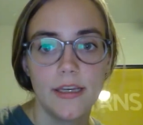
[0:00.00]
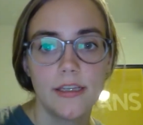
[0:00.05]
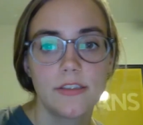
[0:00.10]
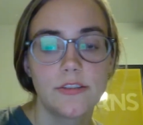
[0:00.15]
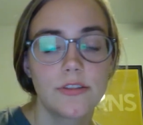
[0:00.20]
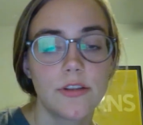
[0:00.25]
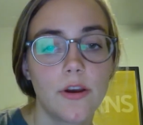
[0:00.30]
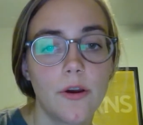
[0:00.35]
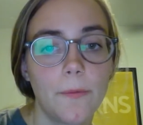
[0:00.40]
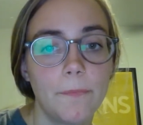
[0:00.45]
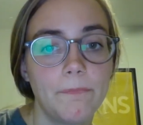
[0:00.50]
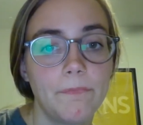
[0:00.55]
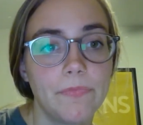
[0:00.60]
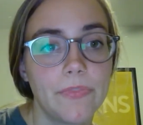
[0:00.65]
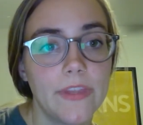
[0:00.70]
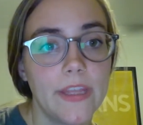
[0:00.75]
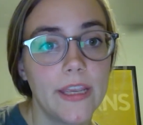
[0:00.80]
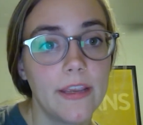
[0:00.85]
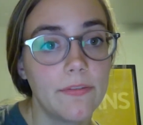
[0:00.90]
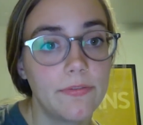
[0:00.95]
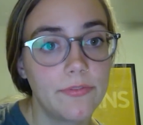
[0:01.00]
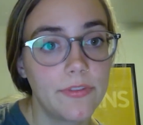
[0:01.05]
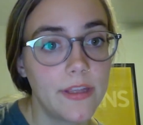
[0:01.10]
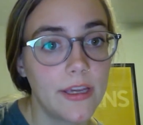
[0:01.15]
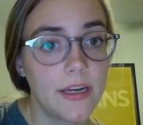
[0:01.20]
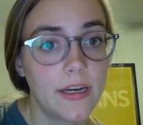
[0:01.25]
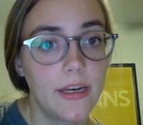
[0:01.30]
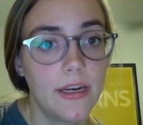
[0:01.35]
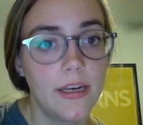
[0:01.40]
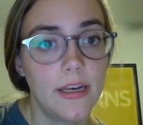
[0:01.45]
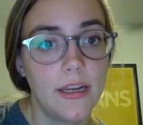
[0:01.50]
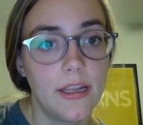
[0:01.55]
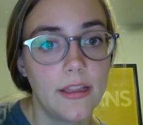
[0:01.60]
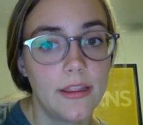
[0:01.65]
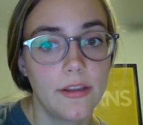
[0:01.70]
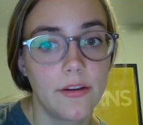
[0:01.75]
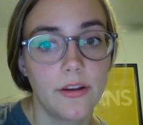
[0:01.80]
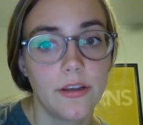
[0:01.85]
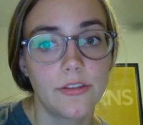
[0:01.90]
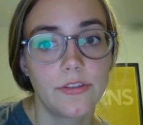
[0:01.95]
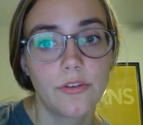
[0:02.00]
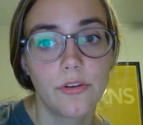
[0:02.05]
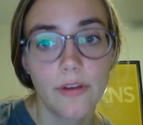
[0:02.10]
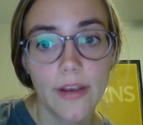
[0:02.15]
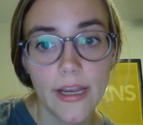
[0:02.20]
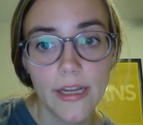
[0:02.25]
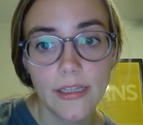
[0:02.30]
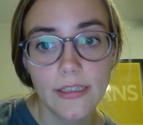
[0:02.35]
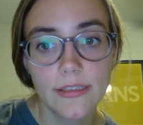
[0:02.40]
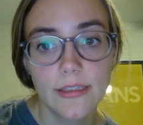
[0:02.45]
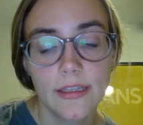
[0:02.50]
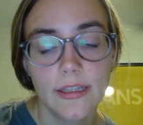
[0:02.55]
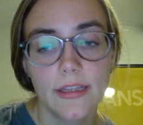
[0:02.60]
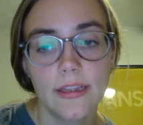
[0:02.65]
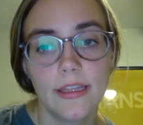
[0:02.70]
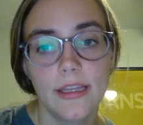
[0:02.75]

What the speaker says: So if the identity theory is correct,